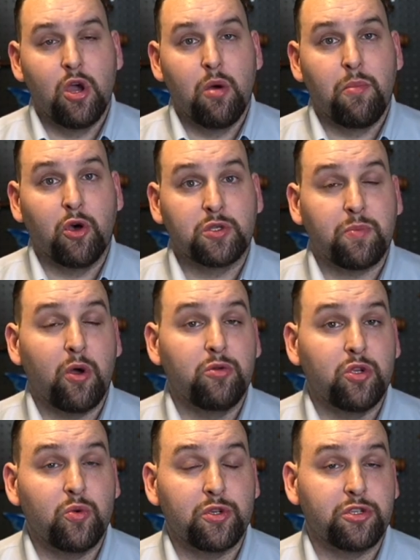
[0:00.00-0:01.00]
Postpone
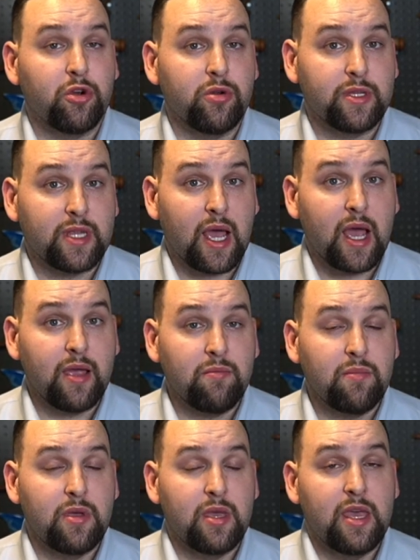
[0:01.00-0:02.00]
to a certain time.
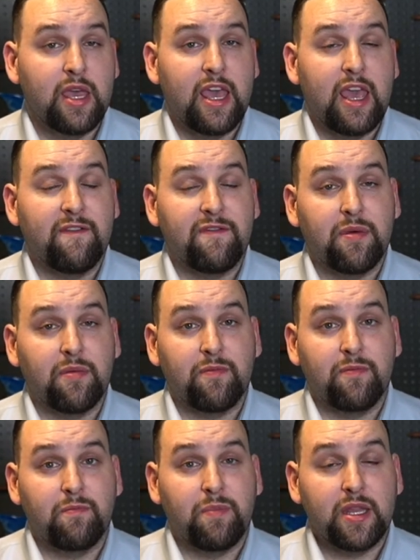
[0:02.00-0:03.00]
If the
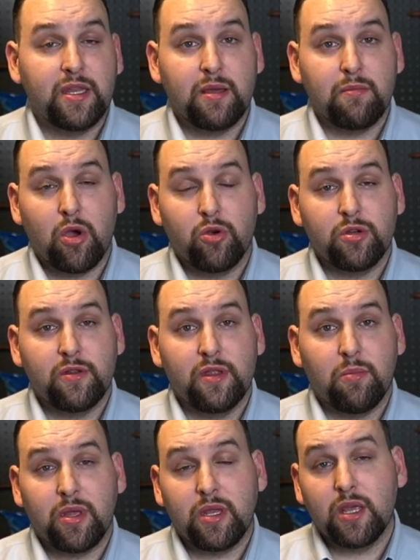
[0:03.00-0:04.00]
pending motion, the
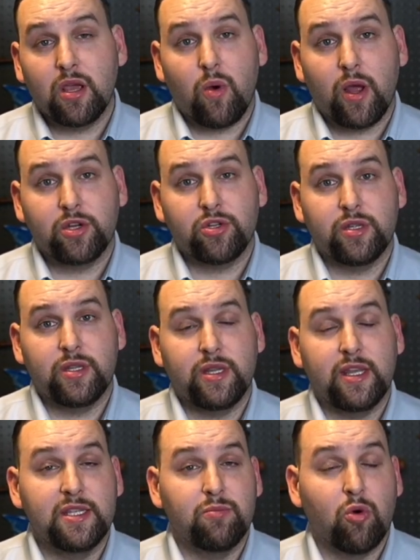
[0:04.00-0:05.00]
pending question
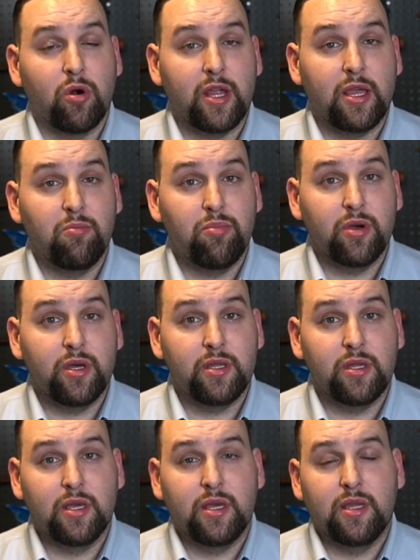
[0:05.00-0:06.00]
needs more input,
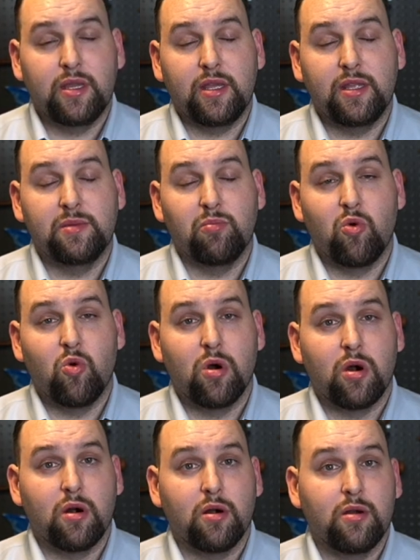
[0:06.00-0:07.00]
needs
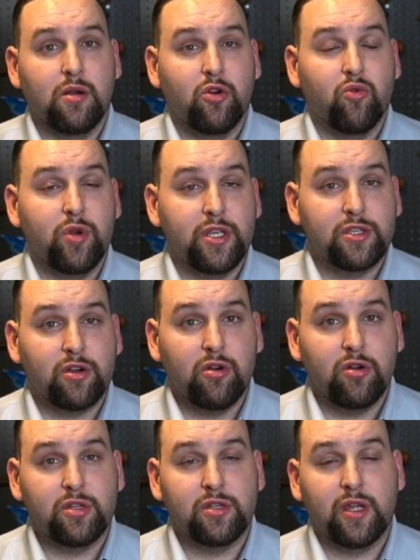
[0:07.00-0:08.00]
more
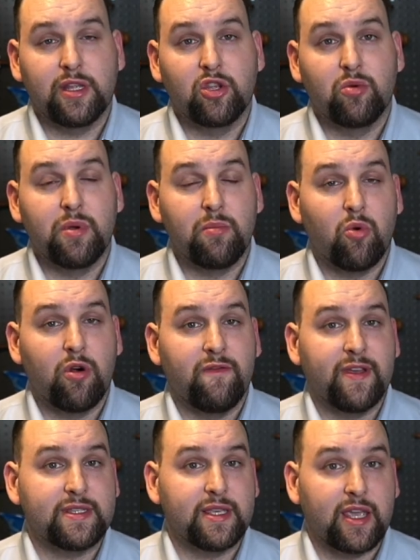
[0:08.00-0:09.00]
research, a little bit more
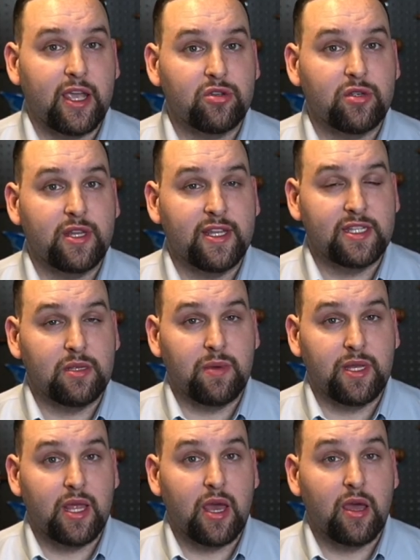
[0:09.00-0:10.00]
investigation needs to be
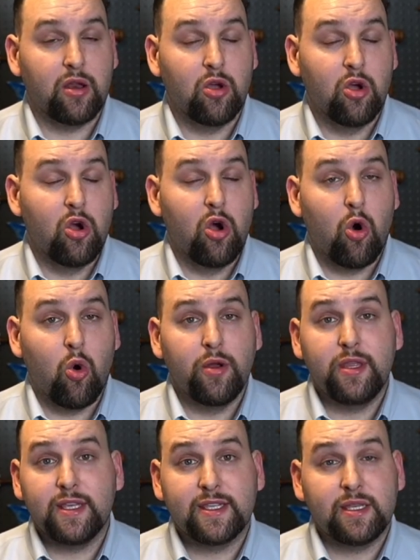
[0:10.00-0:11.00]
done, or
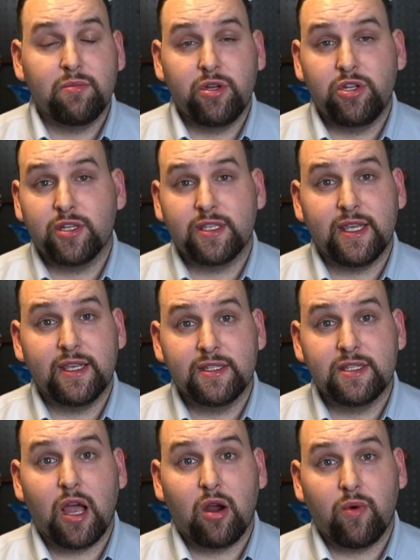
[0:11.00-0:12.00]
the assembly just is
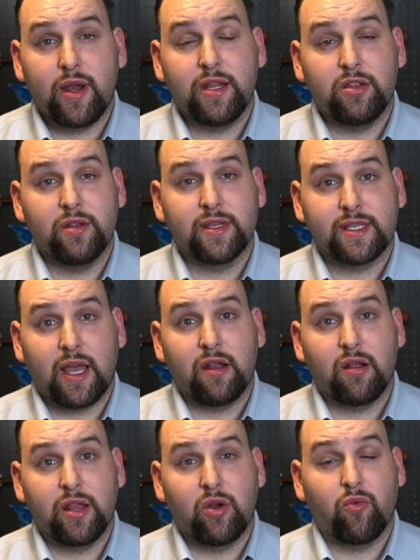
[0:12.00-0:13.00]
not ready to decide
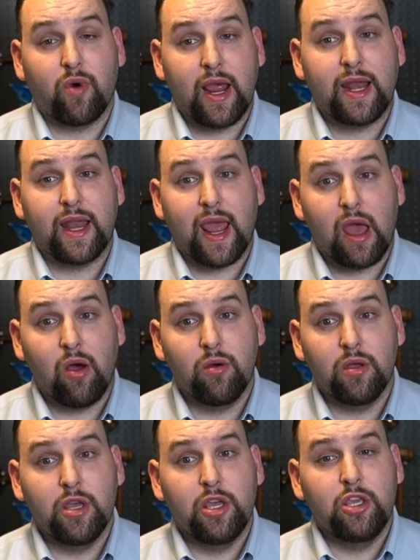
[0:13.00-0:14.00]
on it right now,
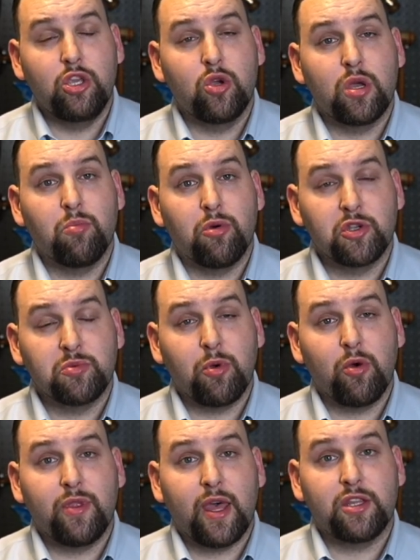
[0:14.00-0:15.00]
you can
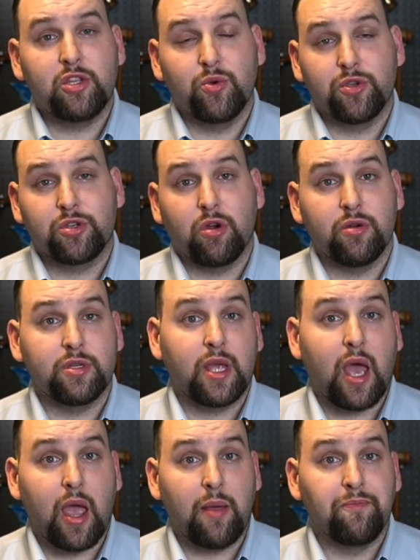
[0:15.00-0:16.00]
postpone that to a certain
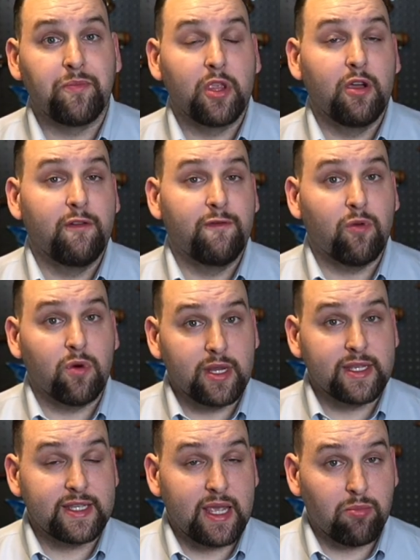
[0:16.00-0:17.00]
time. For
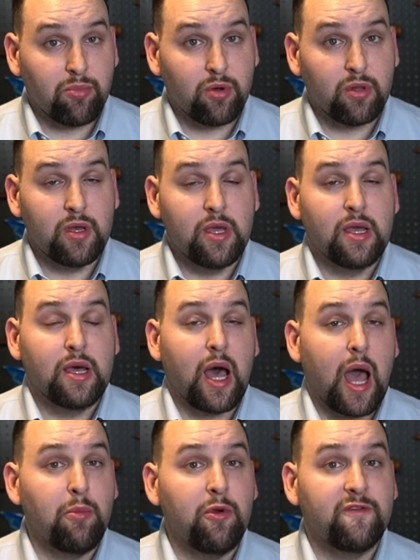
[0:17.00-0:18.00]
example,
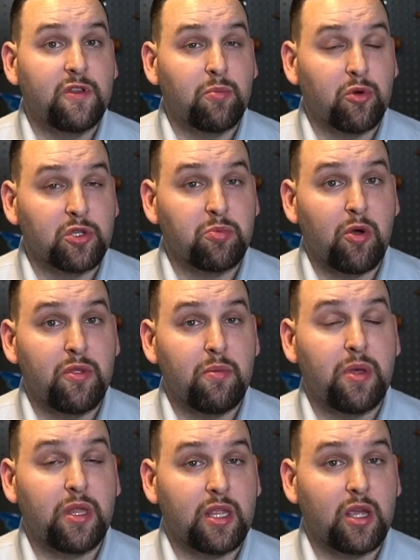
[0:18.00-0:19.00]
I move to postpone the
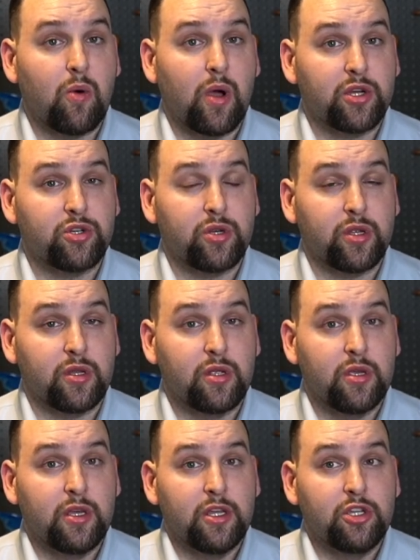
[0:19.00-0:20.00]
pending question
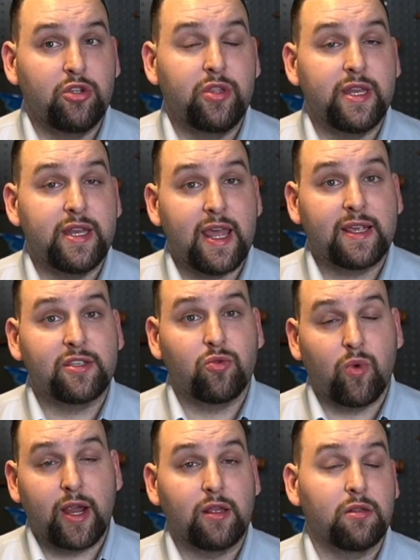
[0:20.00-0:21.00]
to the next
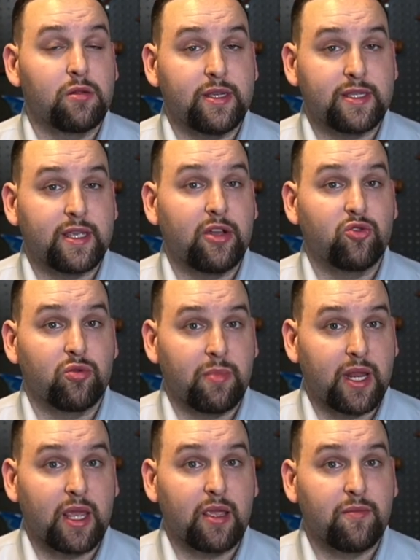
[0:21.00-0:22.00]
regularly scheduled
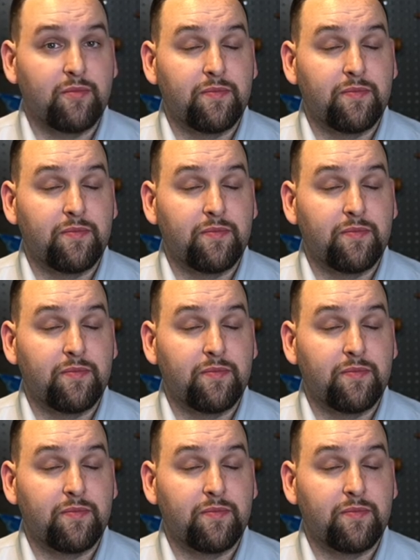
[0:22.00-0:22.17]
meeting.